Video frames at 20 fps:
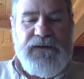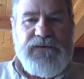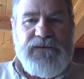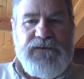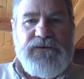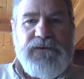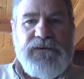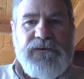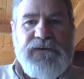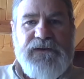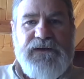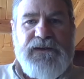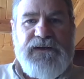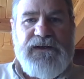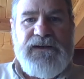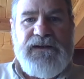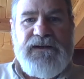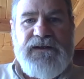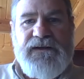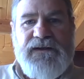So
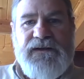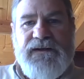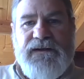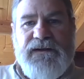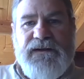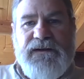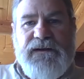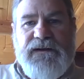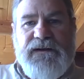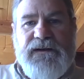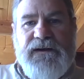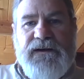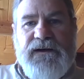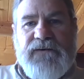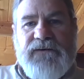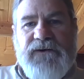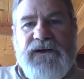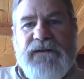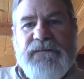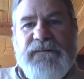any
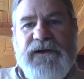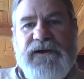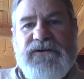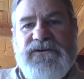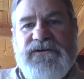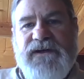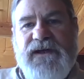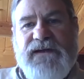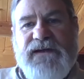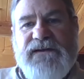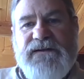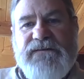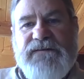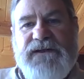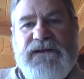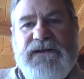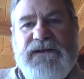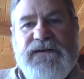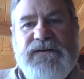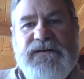reclamation
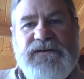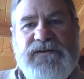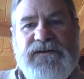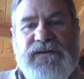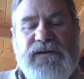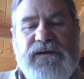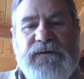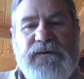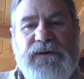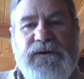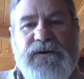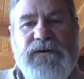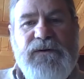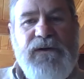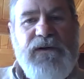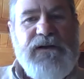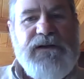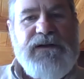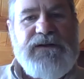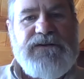activities, water
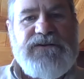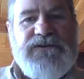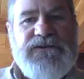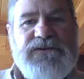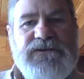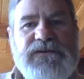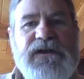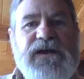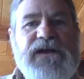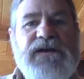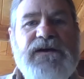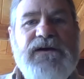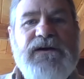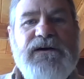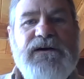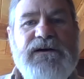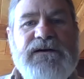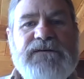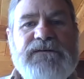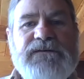quality issues that
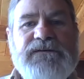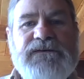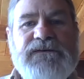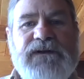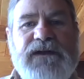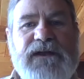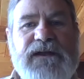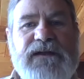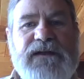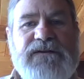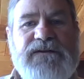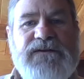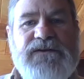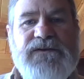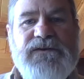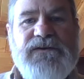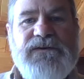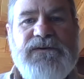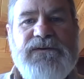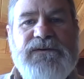are related
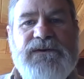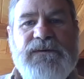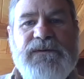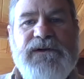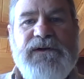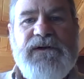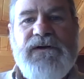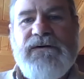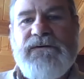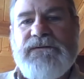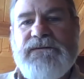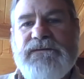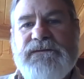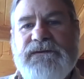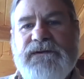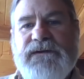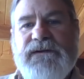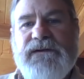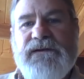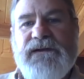to what we call
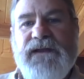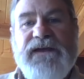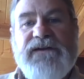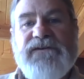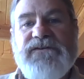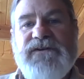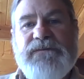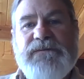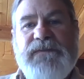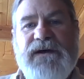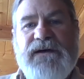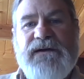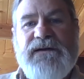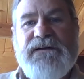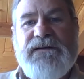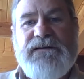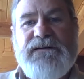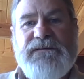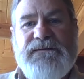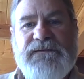legacy
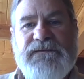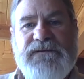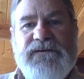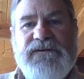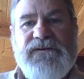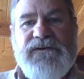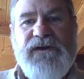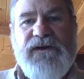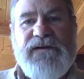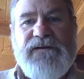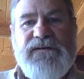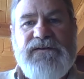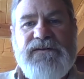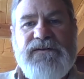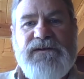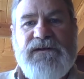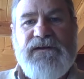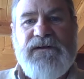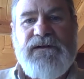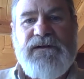mining
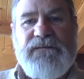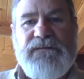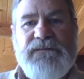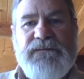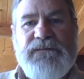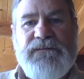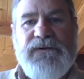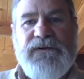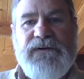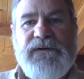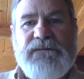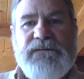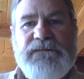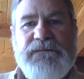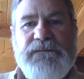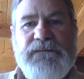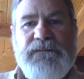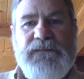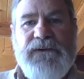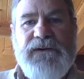sites, we
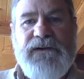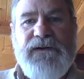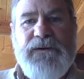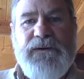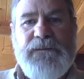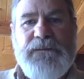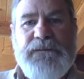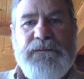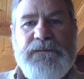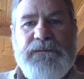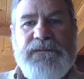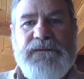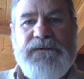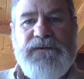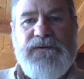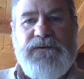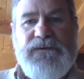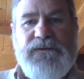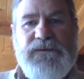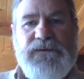hope
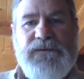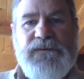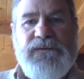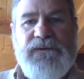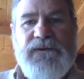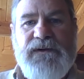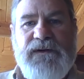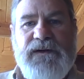to